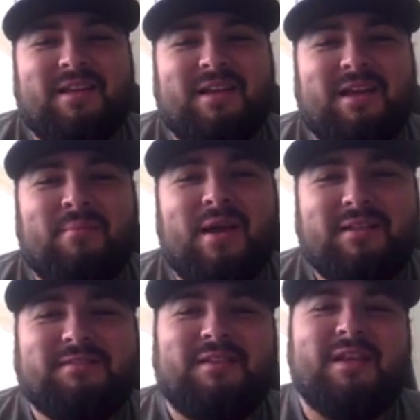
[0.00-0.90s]
I
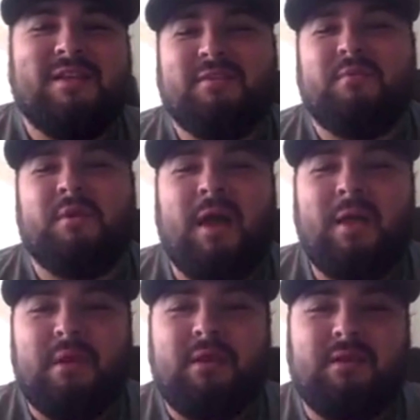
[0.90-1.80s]
might say he
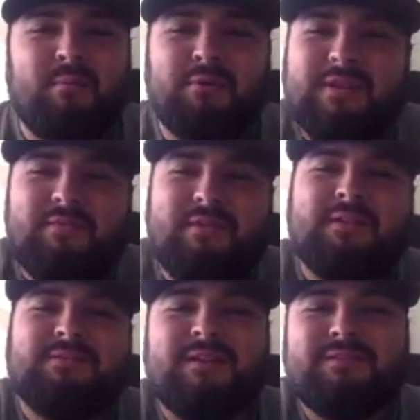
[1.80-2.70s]
might be in number 7
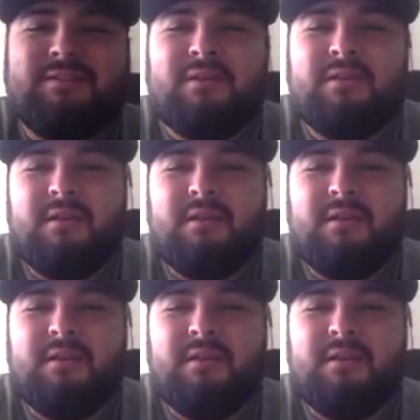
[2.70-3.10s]
his next start.